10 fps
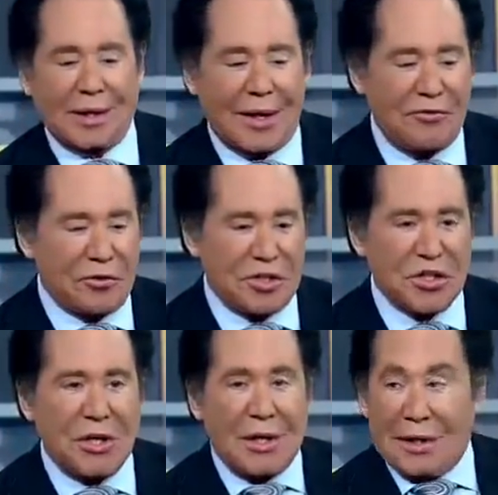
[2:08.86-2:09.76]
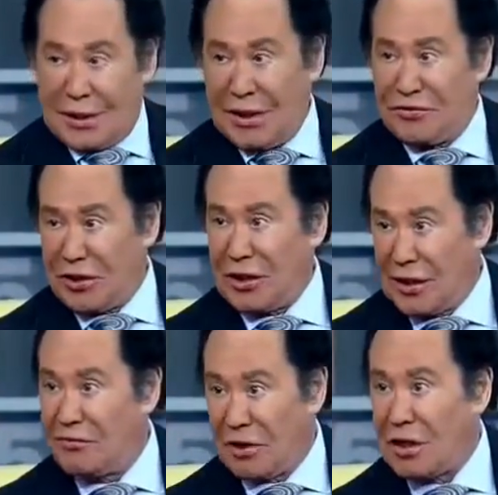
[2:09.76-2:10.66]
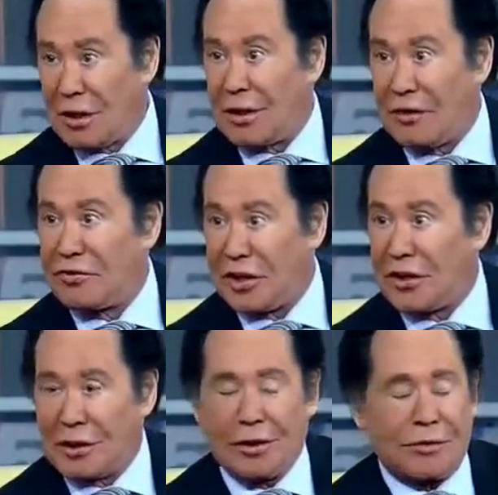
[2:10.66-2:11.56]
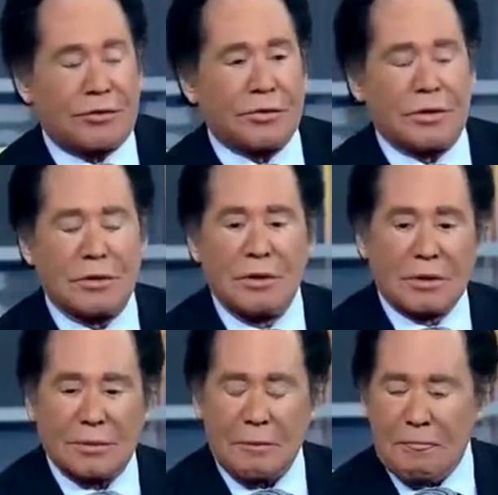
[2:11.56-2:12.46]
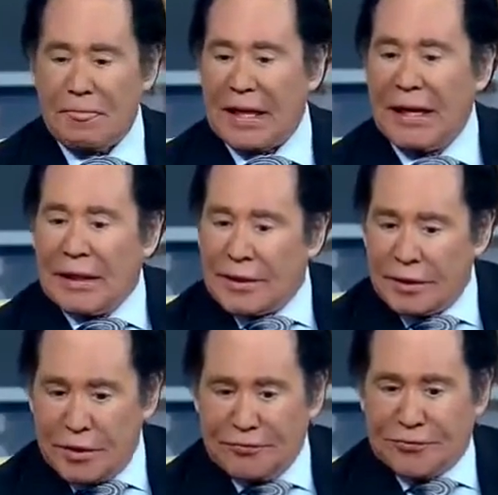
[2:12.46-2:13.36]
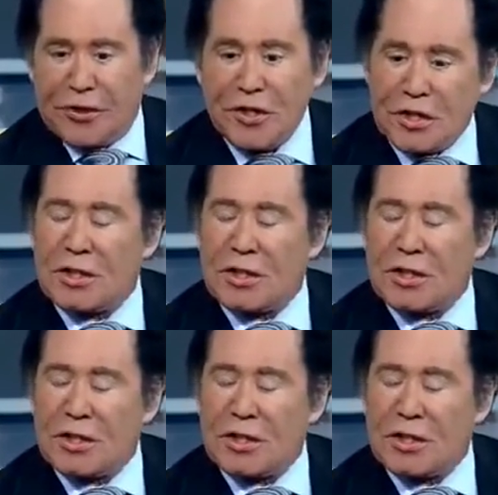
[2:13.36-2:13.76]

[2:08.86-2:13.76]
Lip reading: life, which if you live long enough you're going to go through, the first